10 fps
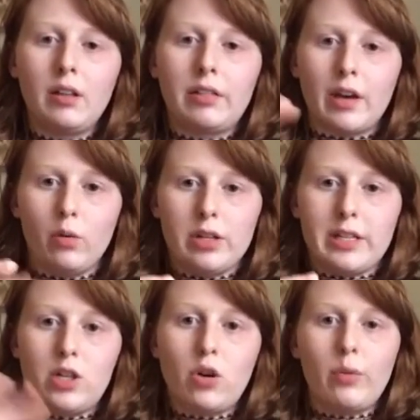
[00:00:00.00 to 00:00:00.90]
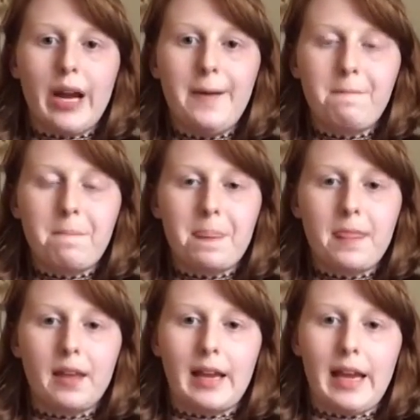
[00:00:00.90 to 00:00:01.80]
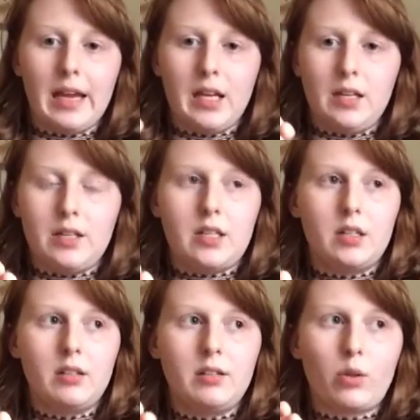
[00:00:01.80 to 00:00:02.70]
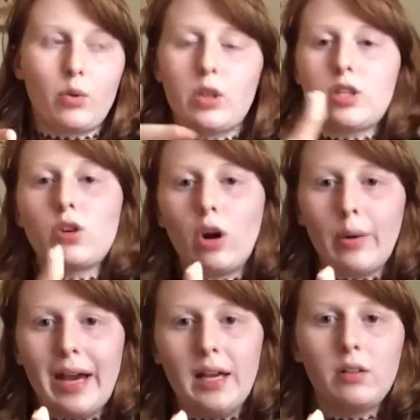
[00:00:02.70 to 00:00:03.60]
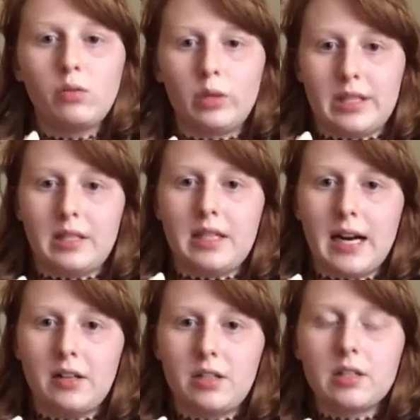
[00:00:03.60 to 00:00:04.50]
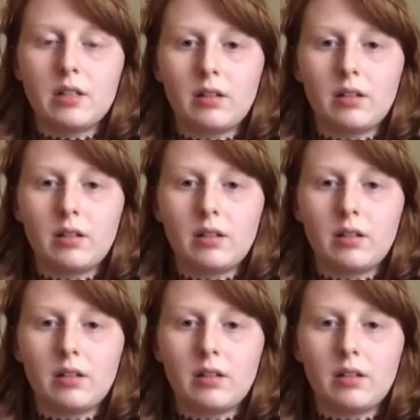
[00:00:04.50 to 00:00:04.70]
there was a doorway. And through this doorway was the stairs